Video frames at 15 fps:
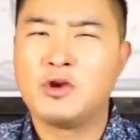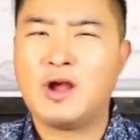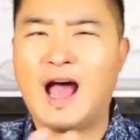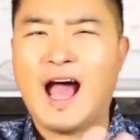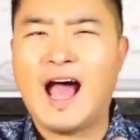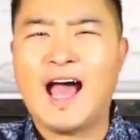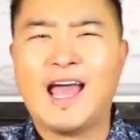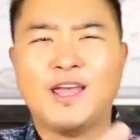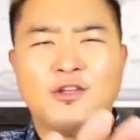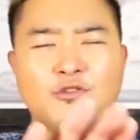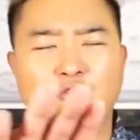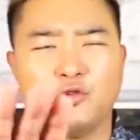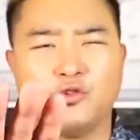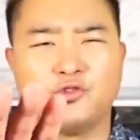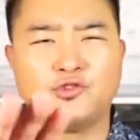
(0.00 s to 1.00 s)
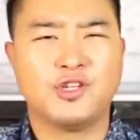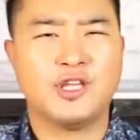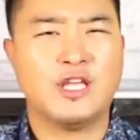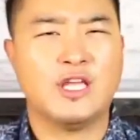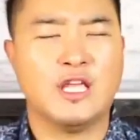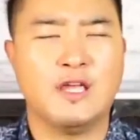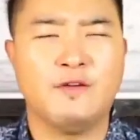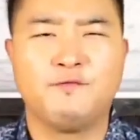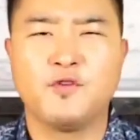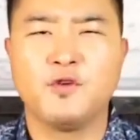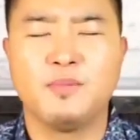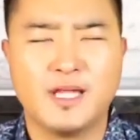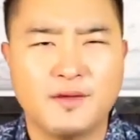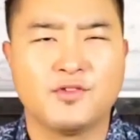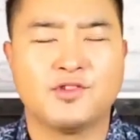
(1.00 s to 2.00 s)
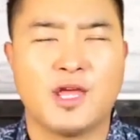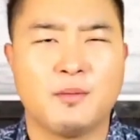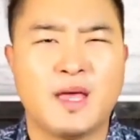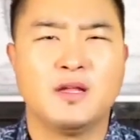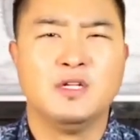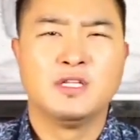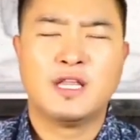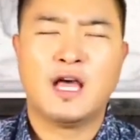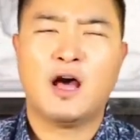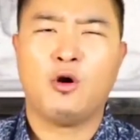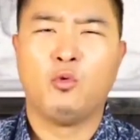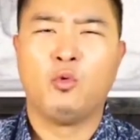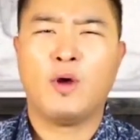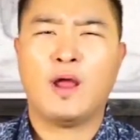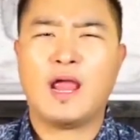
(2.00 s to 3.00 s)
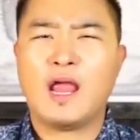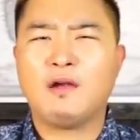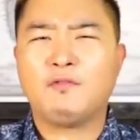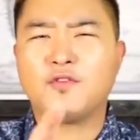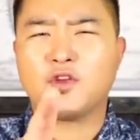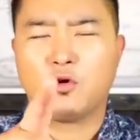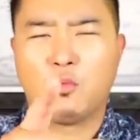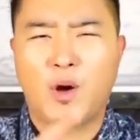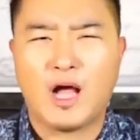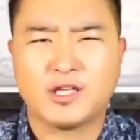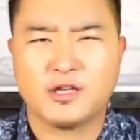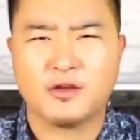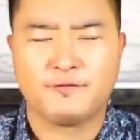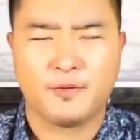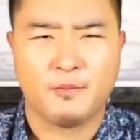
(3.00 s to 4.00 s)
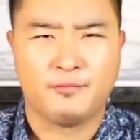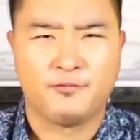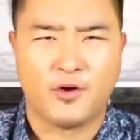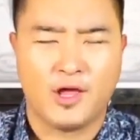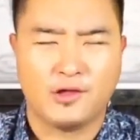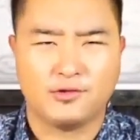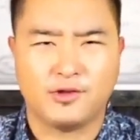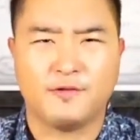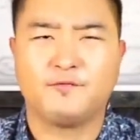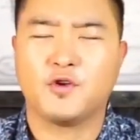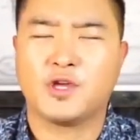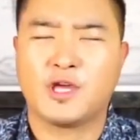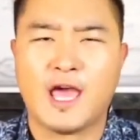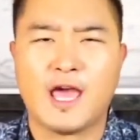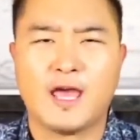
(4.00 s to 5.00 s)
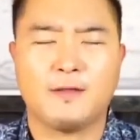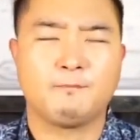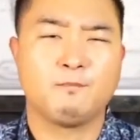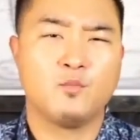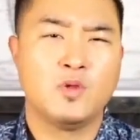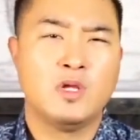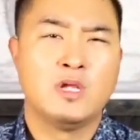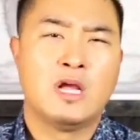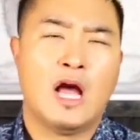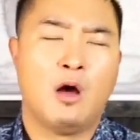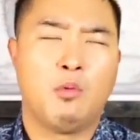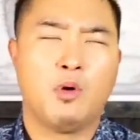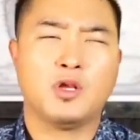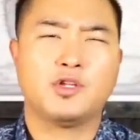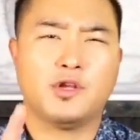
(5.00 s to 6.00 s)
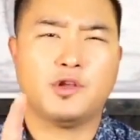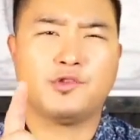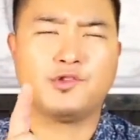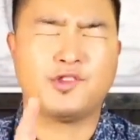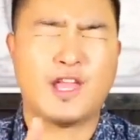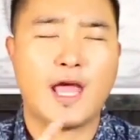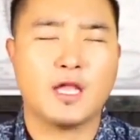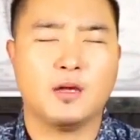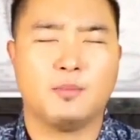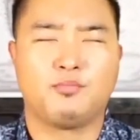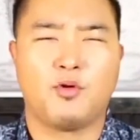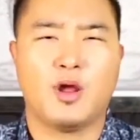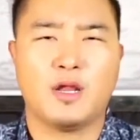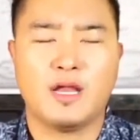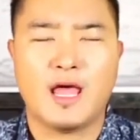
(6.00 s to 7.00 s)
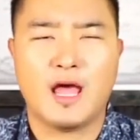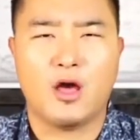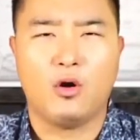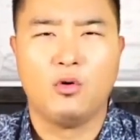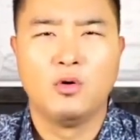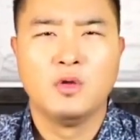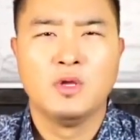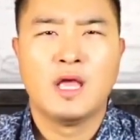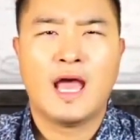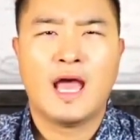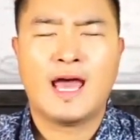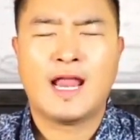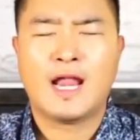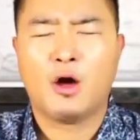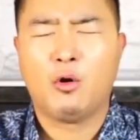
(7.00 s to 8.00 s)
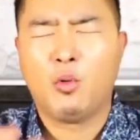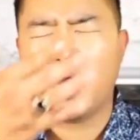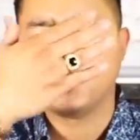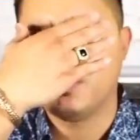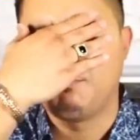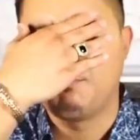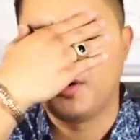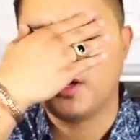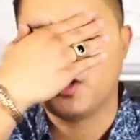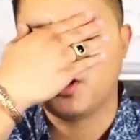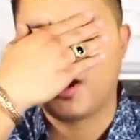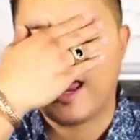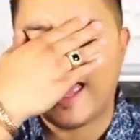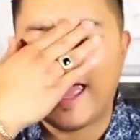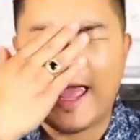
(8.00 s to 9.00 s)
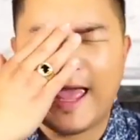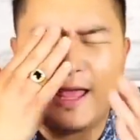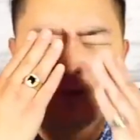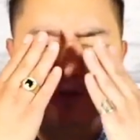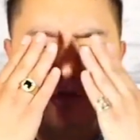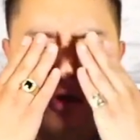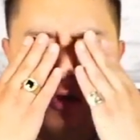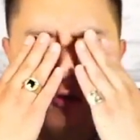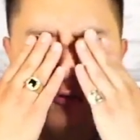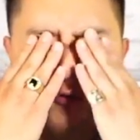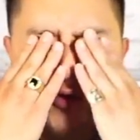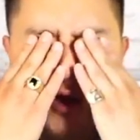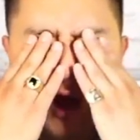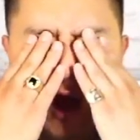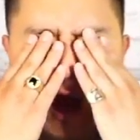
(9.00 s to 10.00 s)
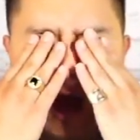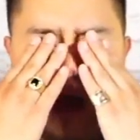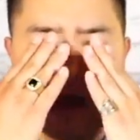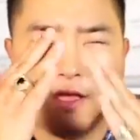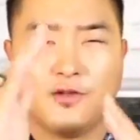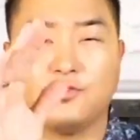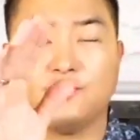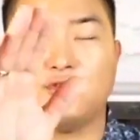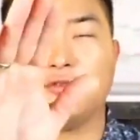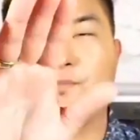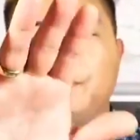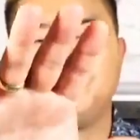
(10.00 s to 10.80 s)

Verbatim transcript: Your eyes will see. If you believe it, say amen. Now, wherever you're watching from, friends, if you can, I want you to stand up right now. And I want you to put your hands over your eyes.